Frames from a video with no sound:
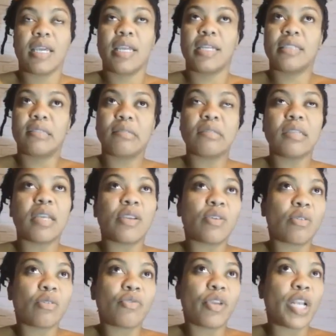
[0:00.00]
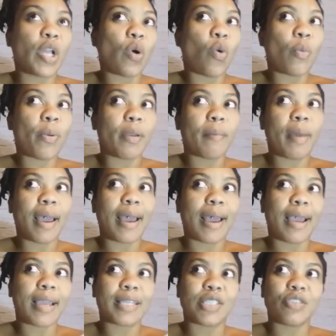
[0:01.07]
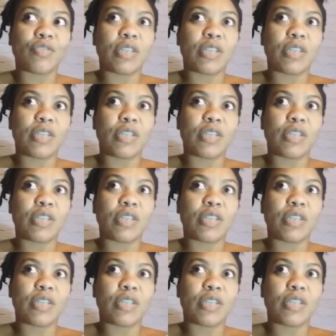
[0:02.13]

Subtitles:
It, you know, really opened my eyes.